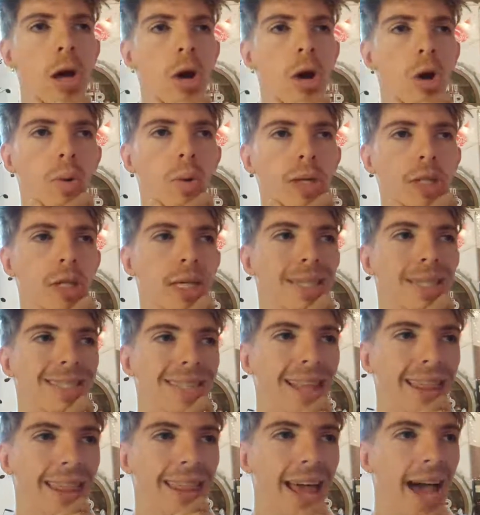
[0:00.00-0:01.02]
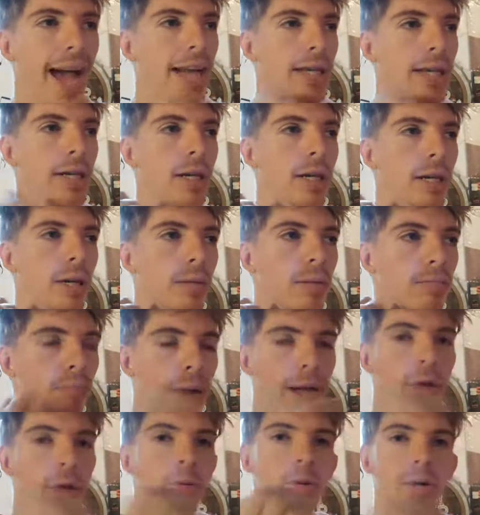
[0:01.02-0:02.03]
which is that
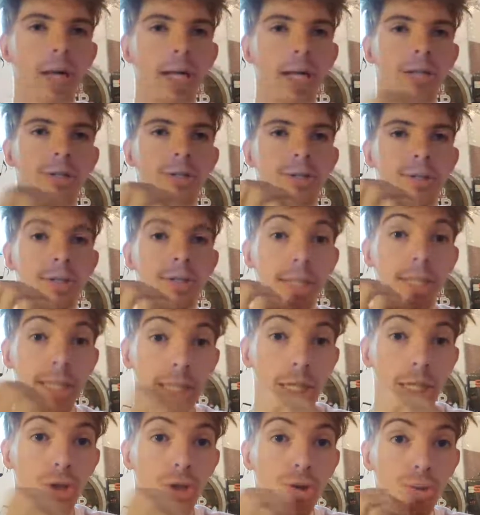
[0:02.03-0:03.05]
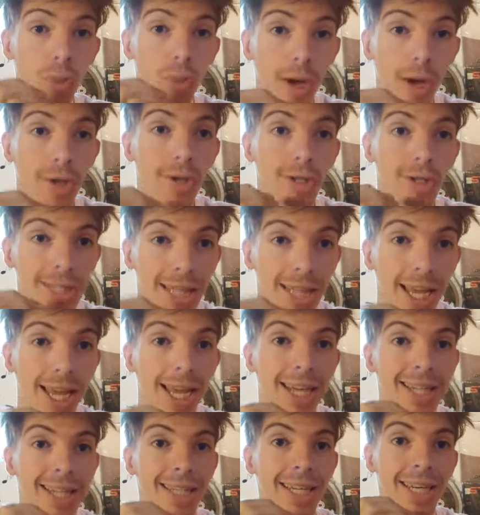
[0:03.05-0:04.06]
micronations need to
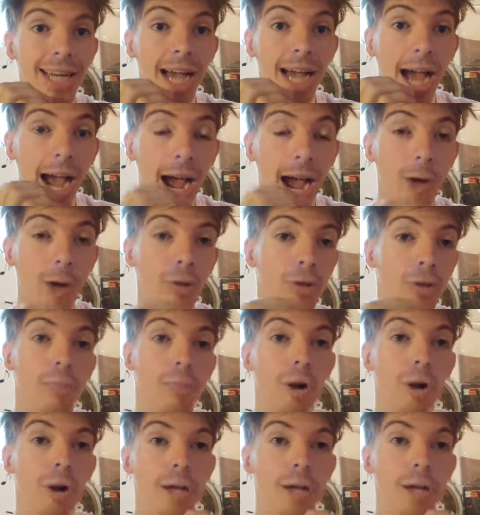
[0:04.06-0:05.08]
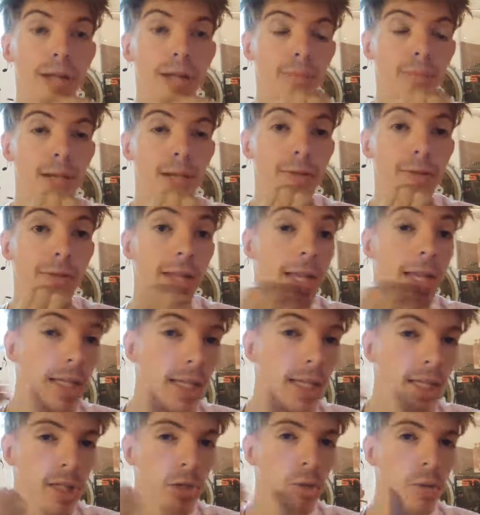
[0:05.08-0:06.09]
understand how to market
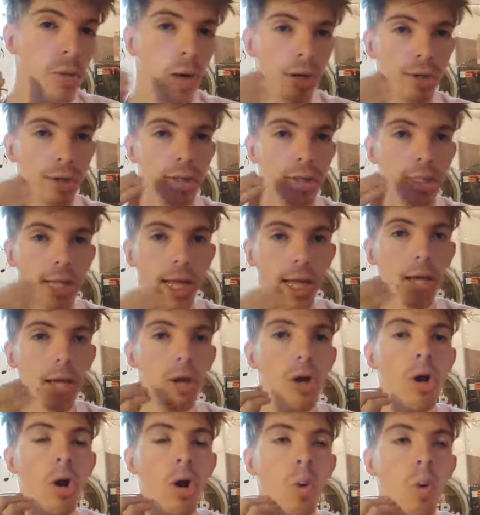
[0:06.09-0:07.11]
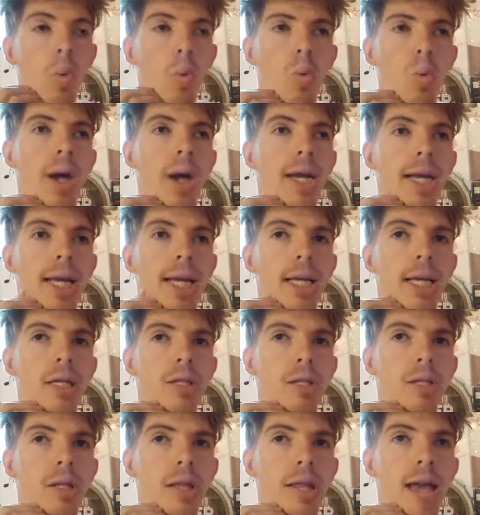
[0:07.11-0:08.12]
themselves. They need to understand what it is